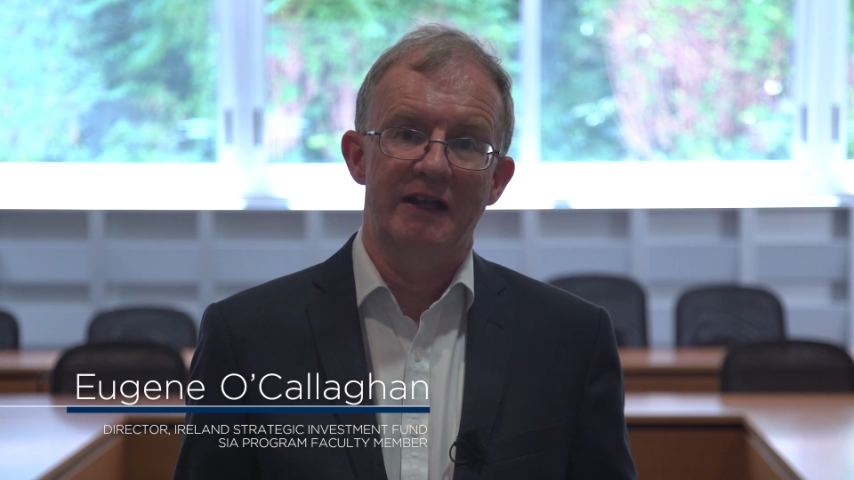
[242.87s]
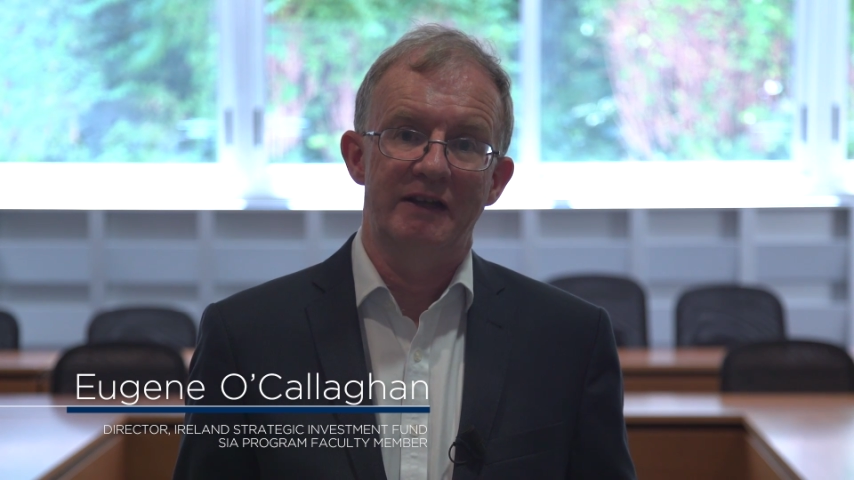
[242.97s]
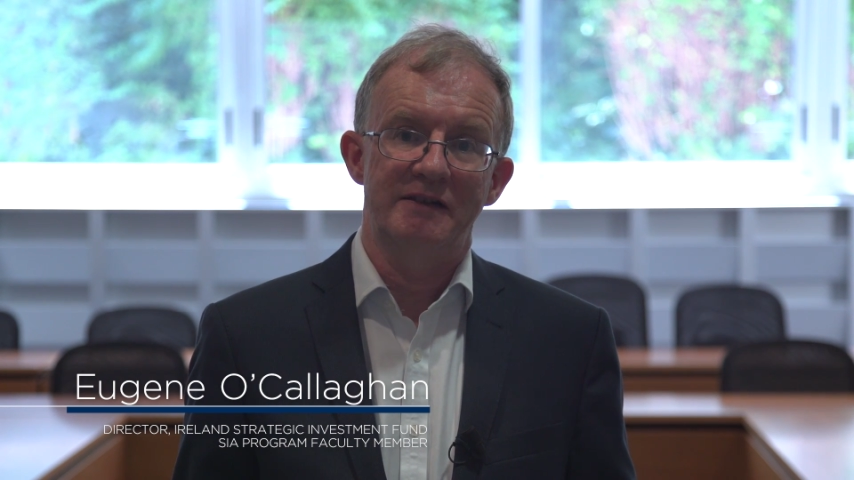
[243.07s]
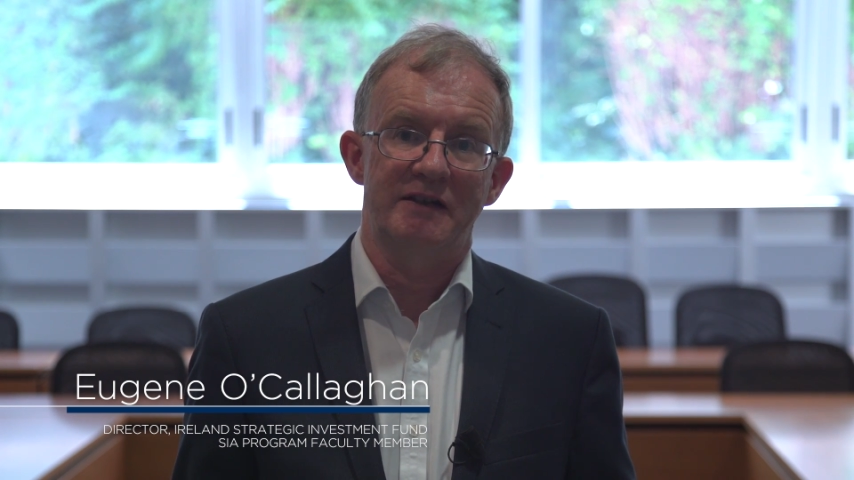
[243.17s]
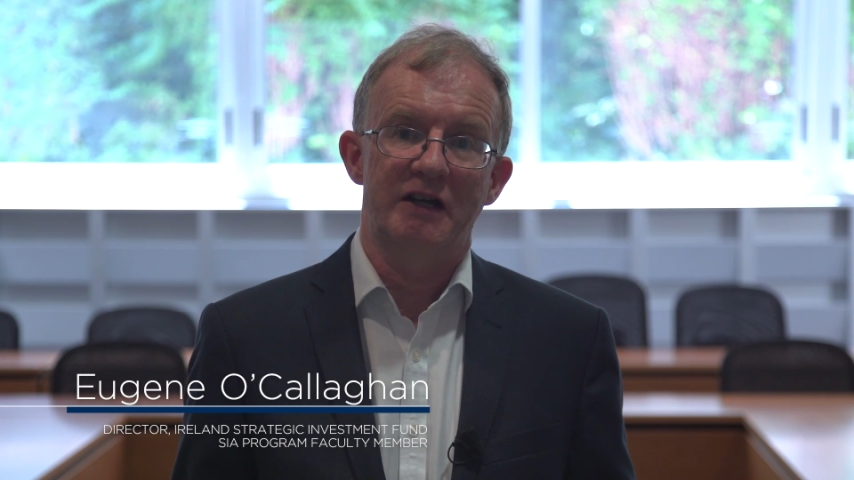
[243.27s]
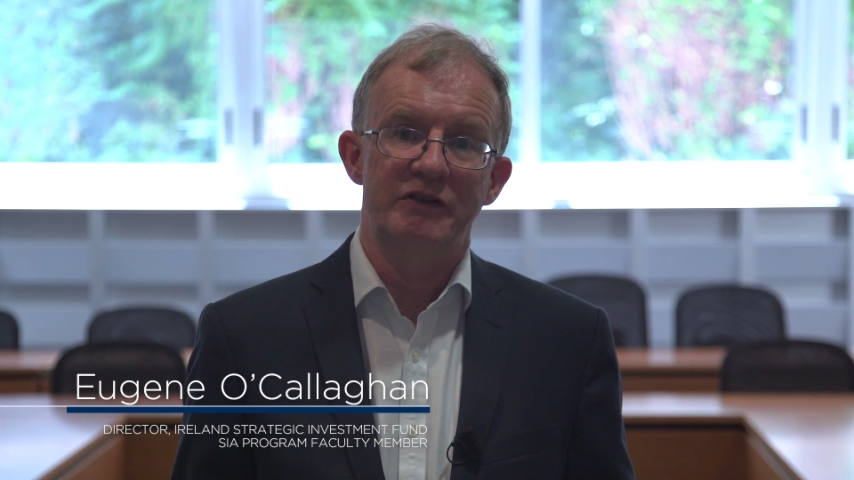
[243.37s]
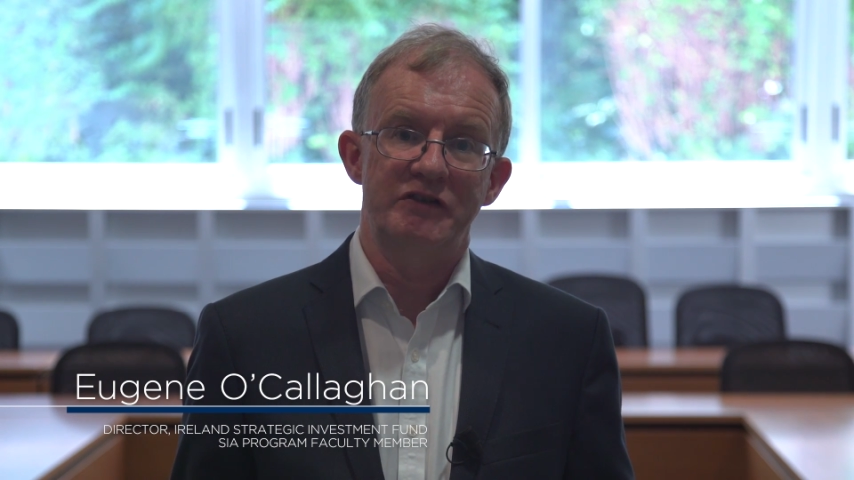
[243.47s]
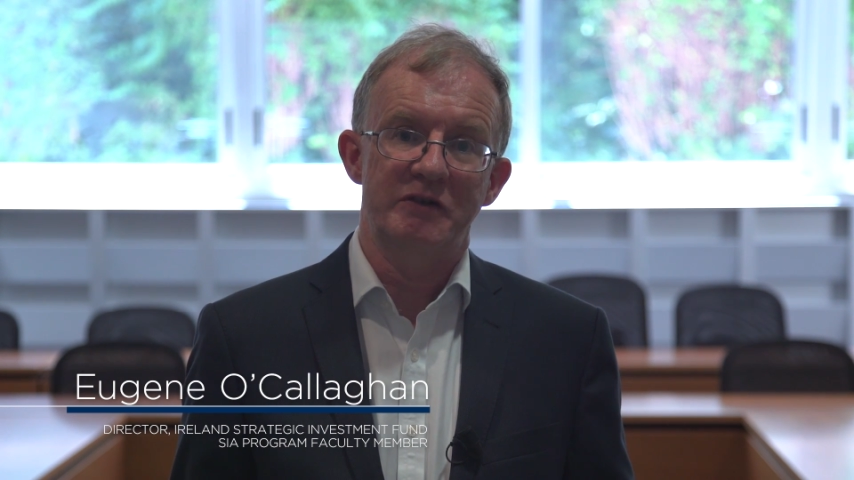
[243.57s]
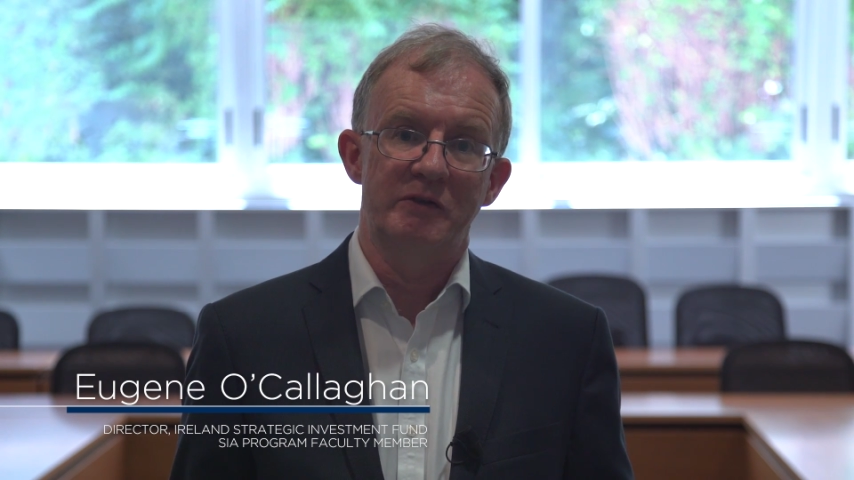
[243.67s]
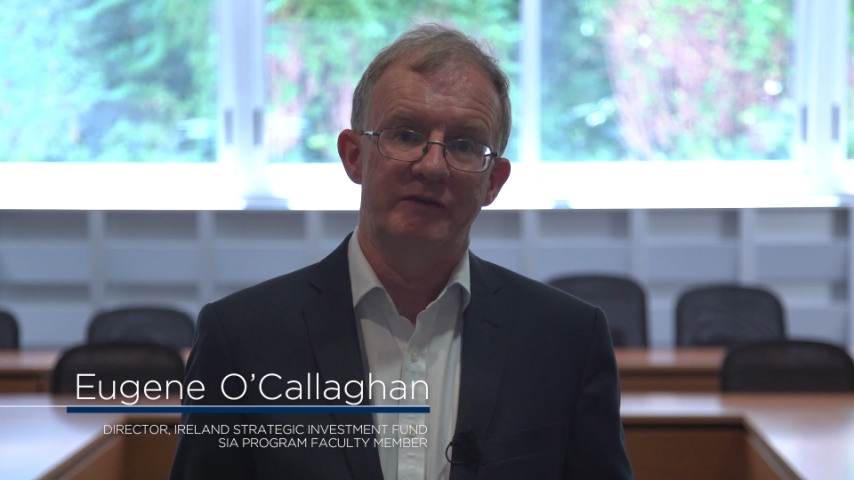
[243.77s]
and
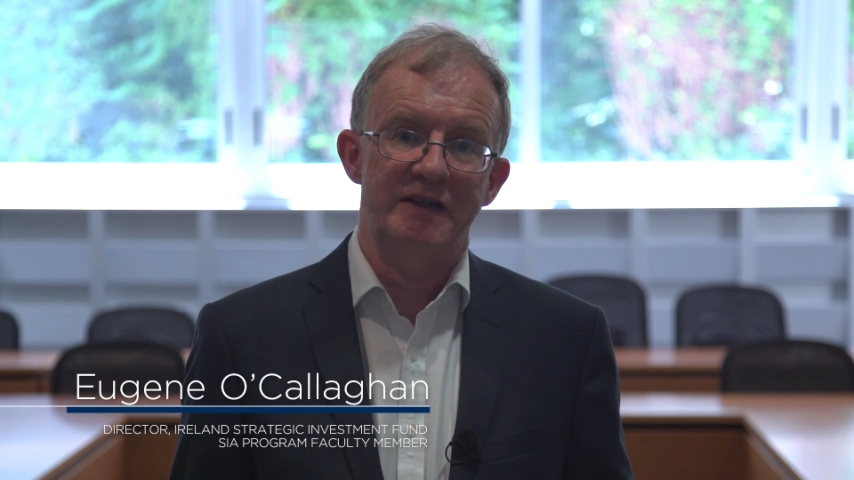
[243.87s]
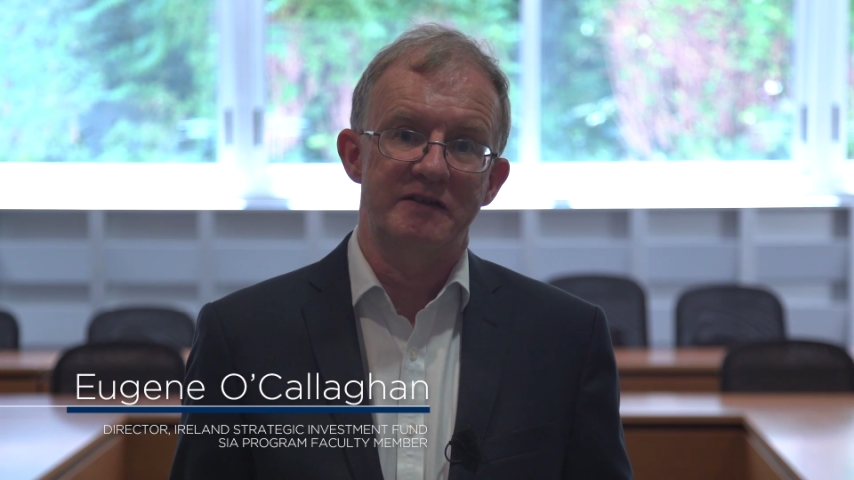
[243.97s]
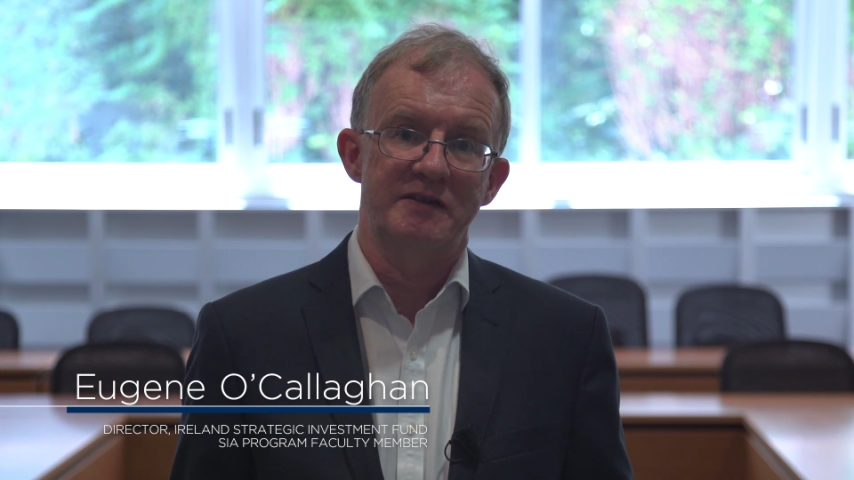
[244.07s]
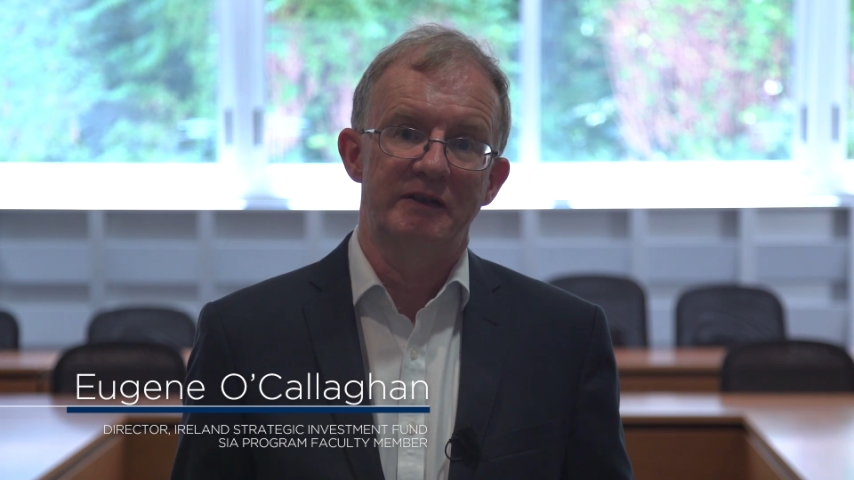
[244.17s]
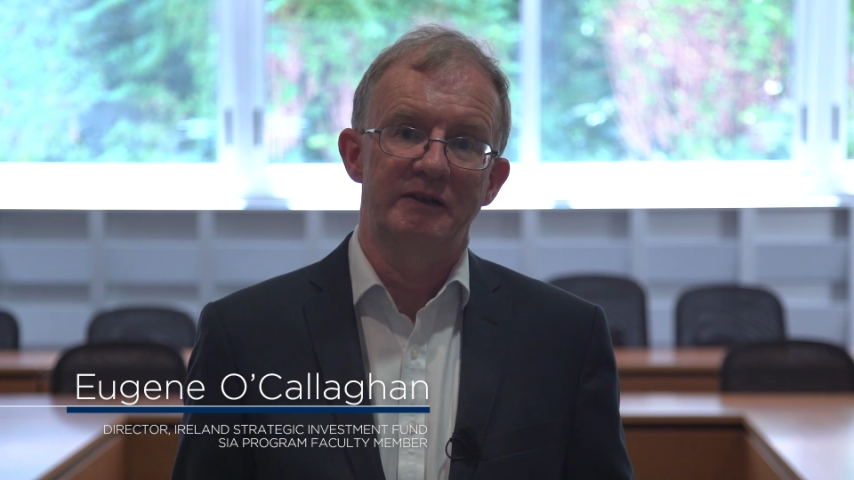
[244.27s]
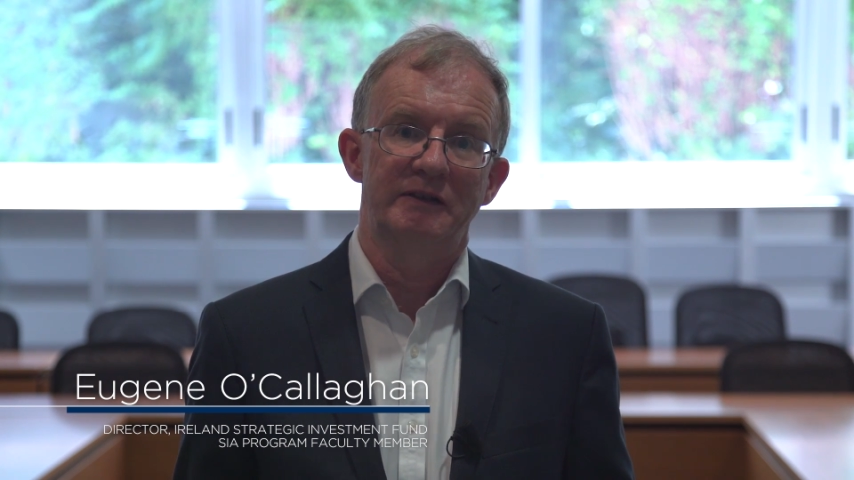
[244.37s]
Irish co-investors.